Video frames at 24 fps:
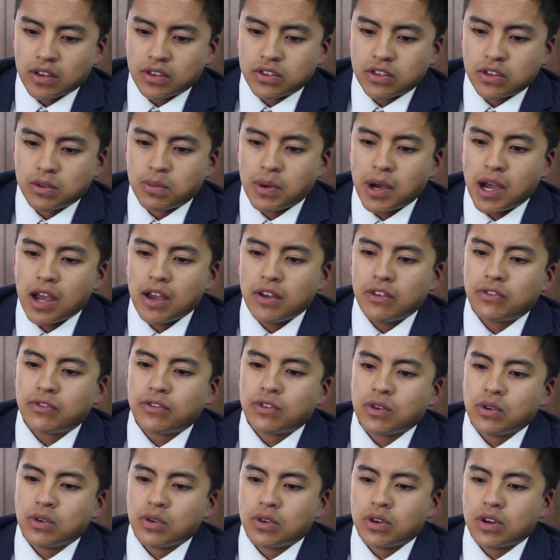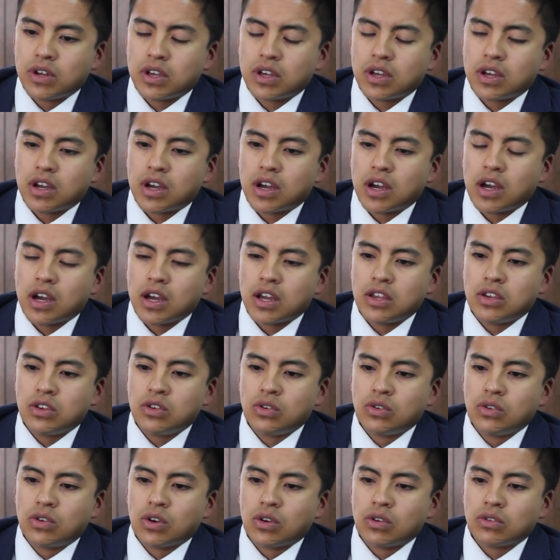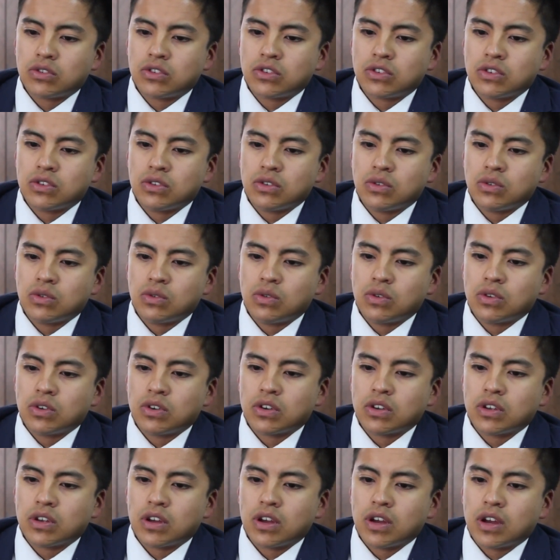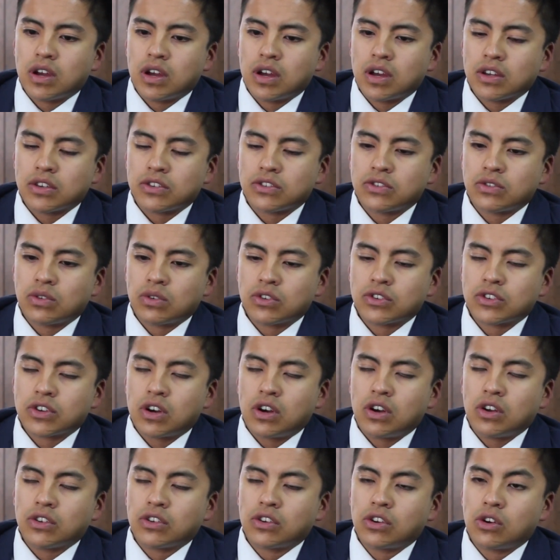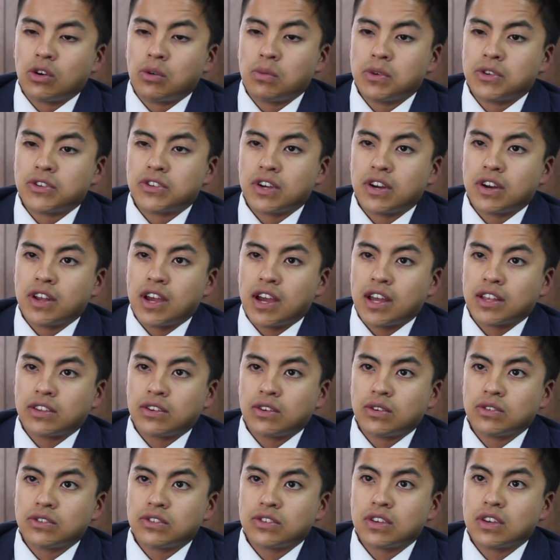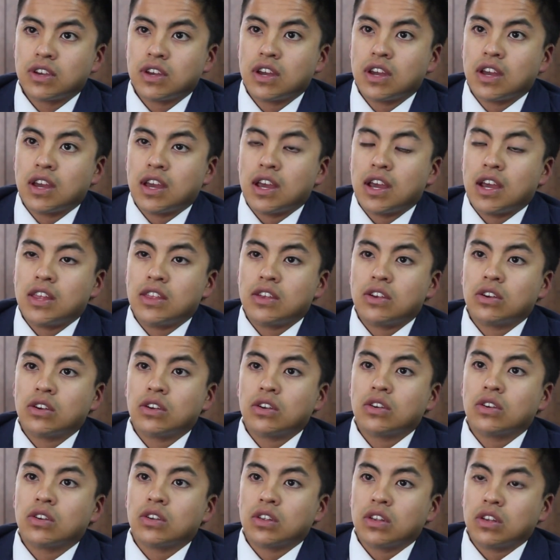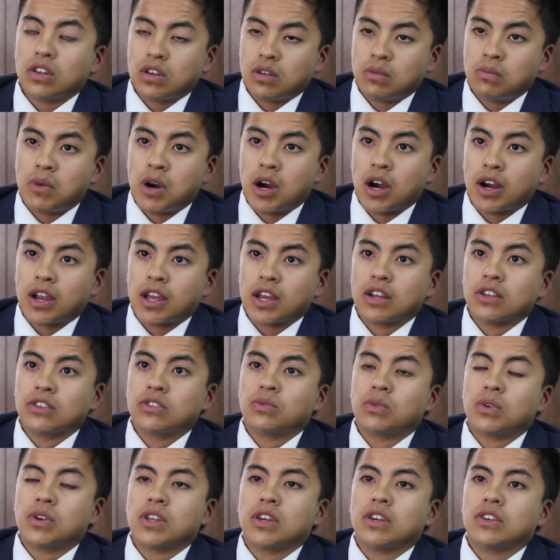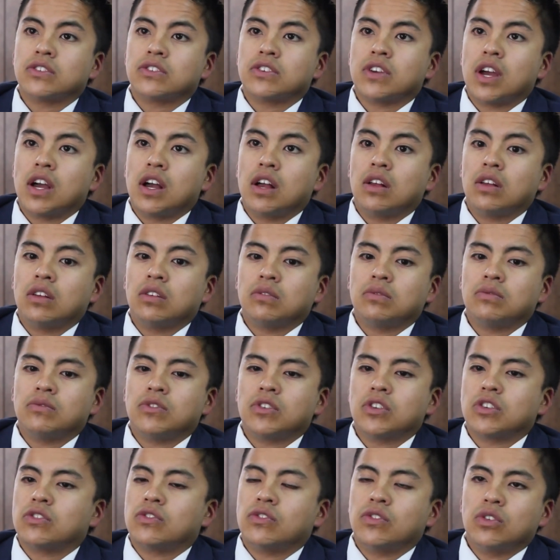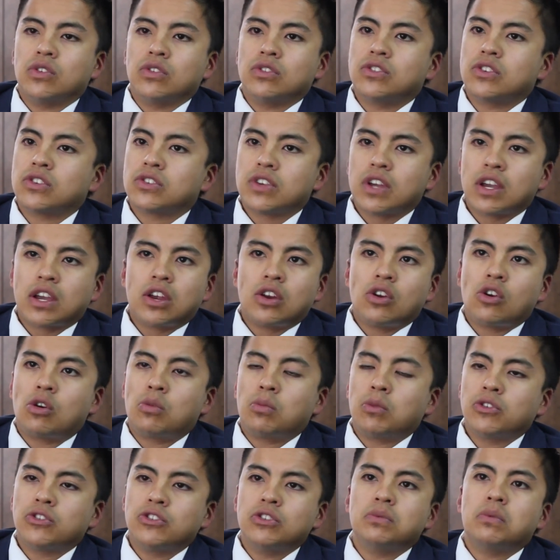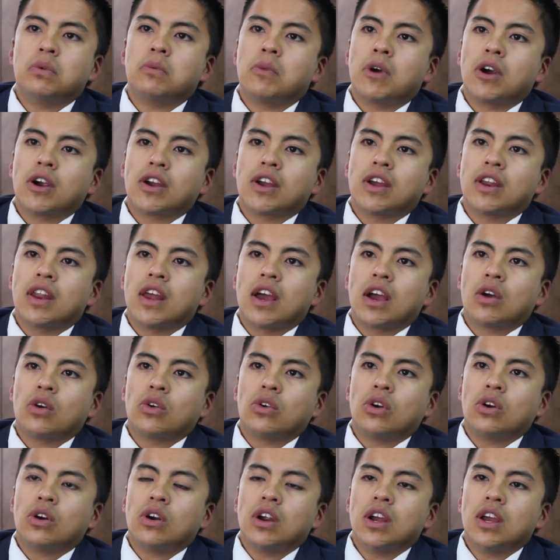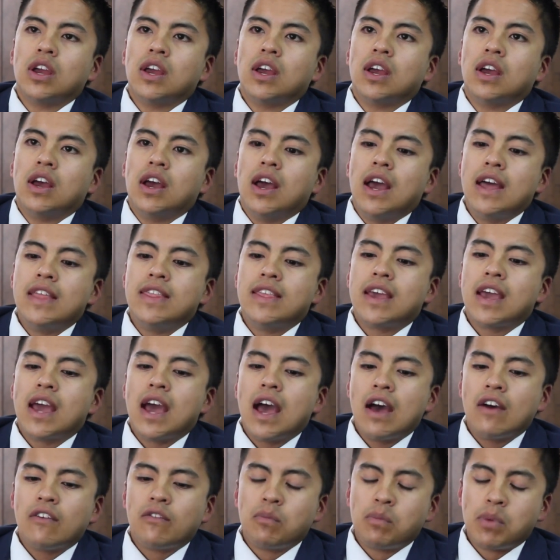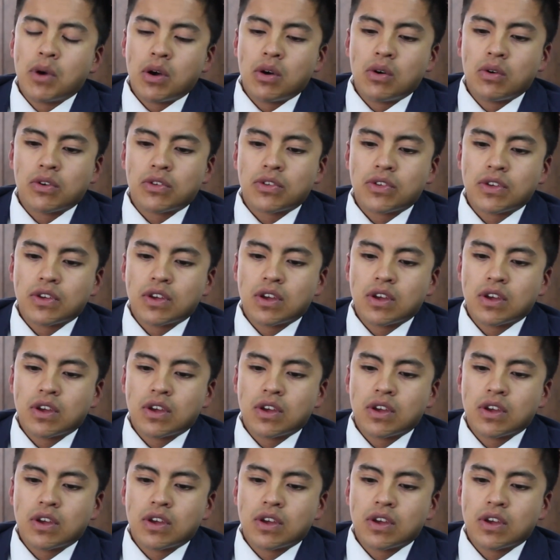To buy food, you go to stores called comisariatos, and they're markets where they sell just foods, just like your normal supermarket in Ecuador. And they have both